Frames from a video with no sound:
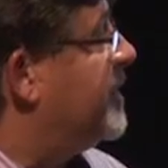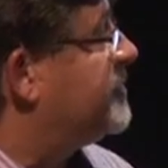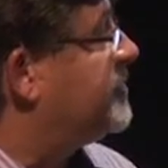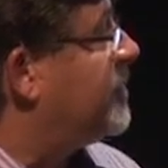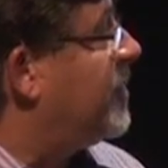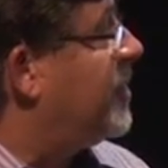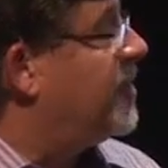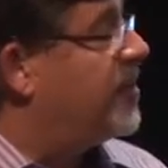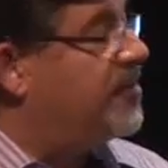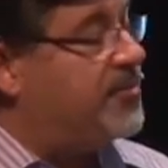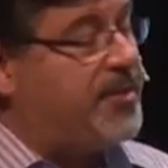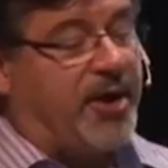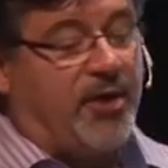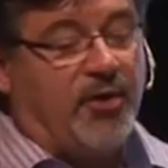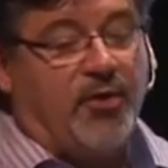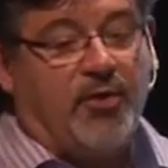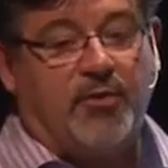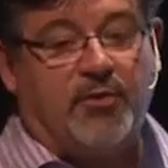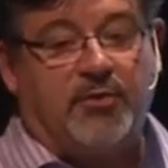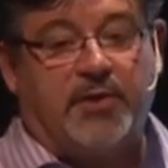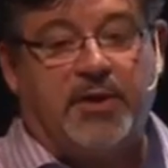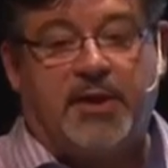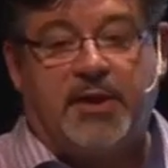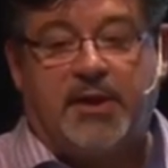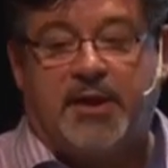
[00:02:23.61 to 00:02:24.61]
started my
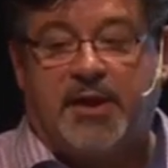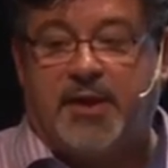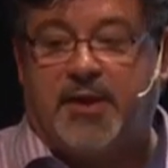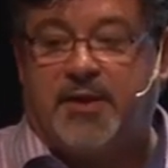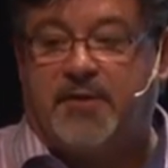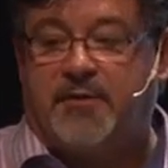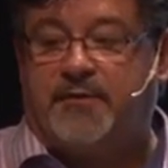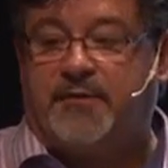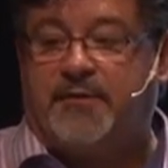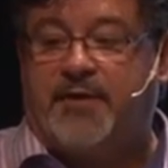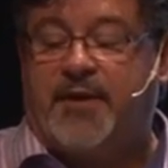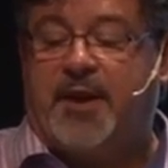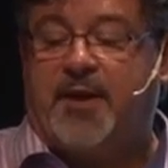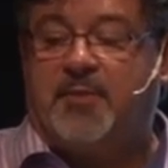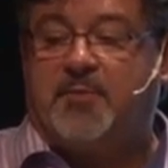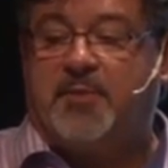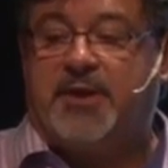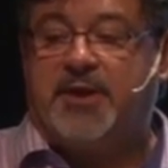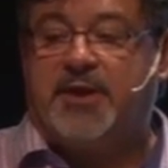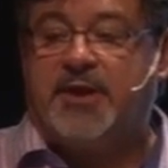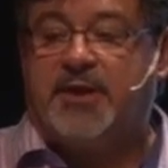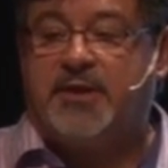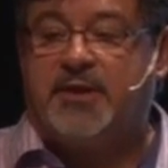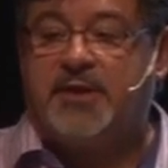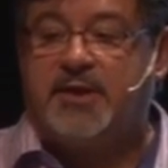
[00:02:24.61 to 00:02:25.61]
own
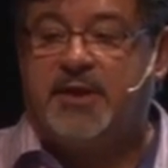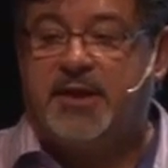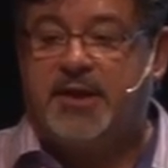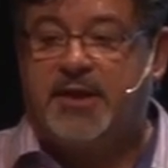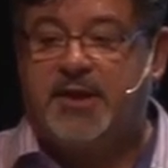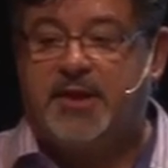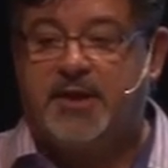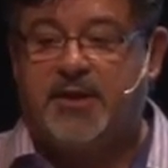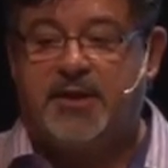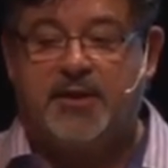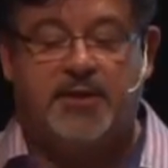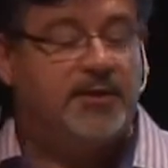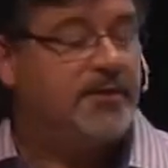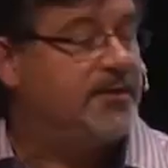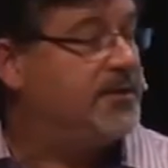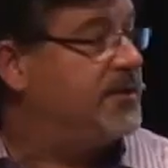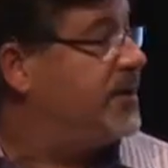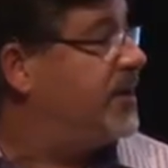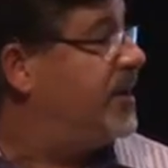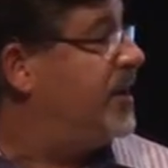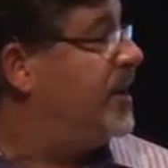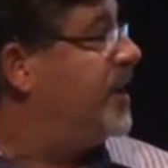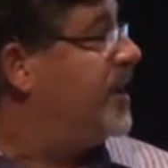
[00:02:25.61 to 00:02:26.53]
family, and